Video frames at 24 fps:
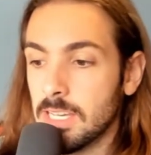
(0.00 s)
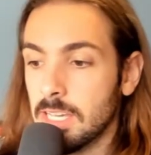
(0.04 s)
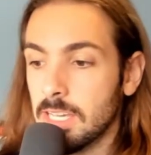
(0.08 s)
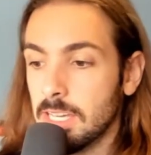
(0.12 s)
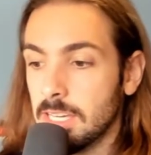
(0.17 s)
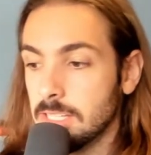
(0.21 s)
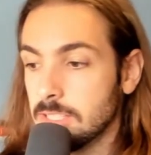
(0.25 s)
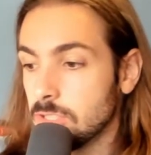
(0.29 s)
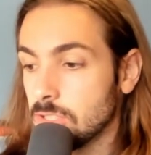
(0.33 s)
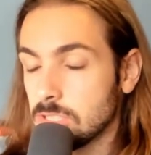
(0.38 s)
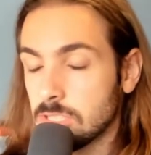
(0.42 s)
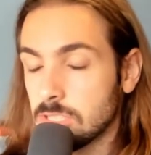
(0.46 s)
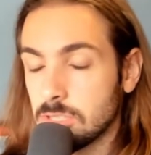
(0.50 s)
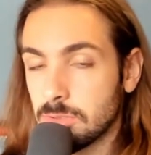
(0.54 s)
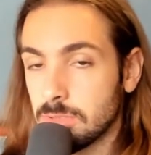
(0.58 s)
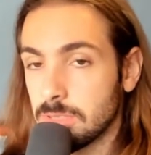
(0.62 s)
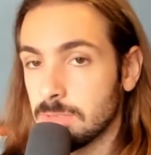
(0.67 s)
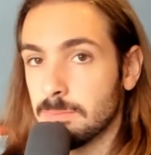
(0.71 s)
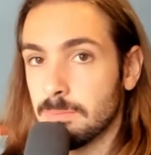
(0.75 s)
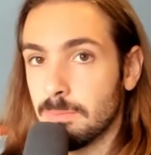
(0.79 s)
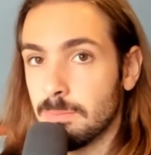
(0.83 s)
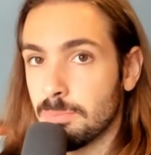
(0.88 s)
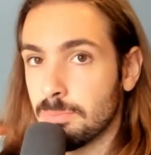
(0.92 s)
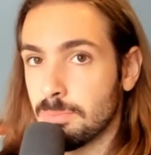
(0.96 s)
he's also a
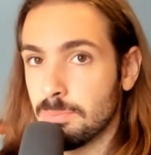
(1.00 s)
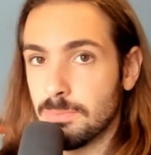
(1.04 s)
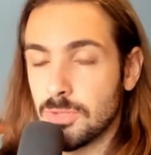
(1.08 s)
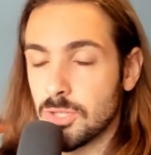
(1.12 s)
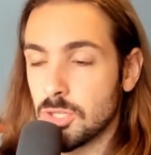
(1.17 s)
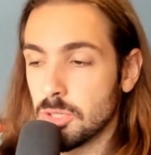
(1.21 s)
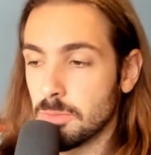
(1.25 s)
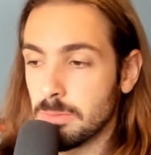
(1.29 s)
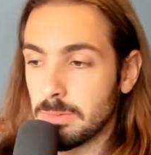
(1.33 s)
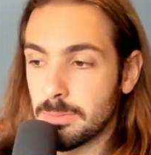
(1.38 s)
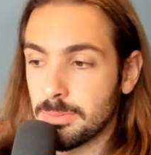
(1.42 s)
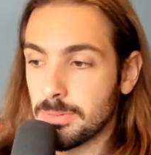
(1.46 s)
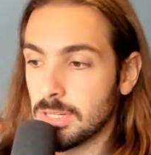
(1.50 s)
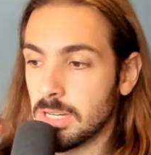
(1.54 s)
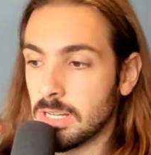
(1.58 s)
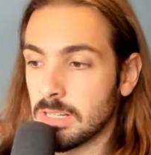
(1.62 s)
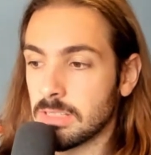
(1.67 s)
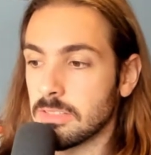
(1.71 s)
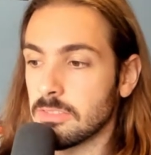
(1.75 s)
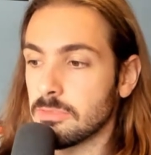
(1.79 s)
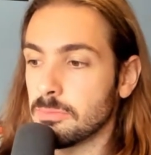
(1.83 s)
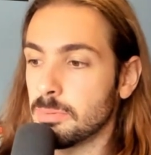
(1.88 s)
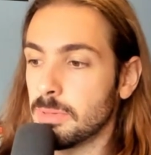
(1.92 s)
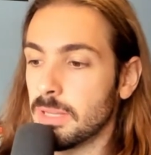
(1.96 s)
super
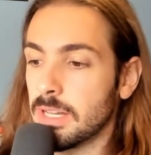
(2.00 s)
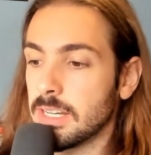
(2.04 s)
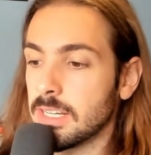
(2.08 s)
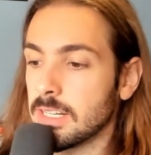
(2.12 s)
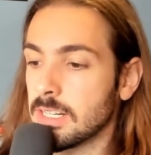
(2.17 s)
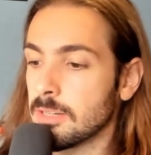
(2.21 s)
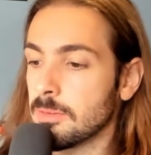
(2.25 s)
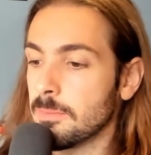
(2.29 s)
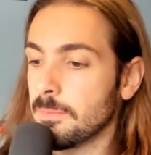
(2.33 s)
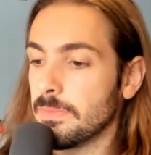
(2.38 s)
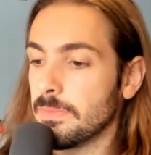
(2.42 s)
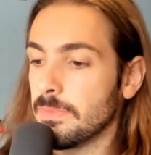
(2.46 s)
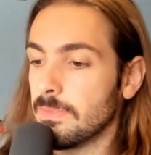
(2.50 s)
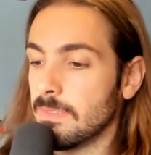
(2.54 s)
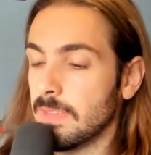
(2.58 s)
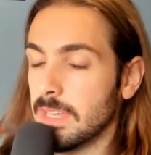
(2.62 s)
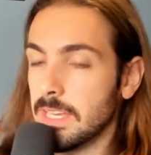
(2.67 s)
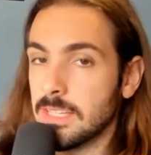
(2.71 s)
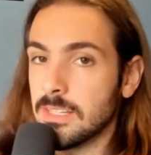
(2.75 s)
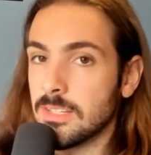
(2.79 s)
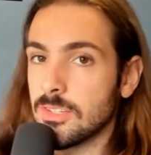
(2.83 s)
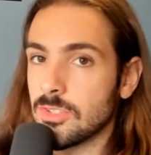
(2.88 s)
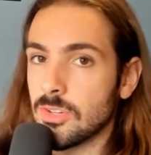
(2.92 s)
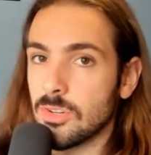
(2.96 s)
productive player in
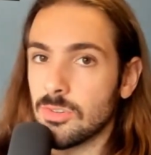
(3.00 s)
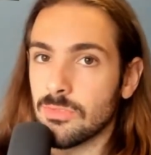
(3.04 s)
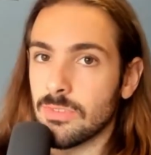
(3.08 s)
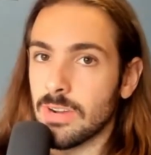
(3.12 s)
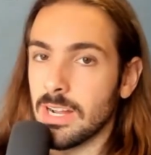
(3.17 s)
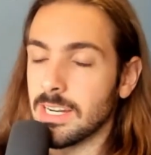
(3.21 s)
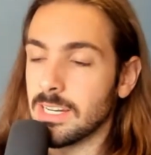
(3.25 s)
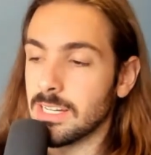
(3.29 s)
his own right.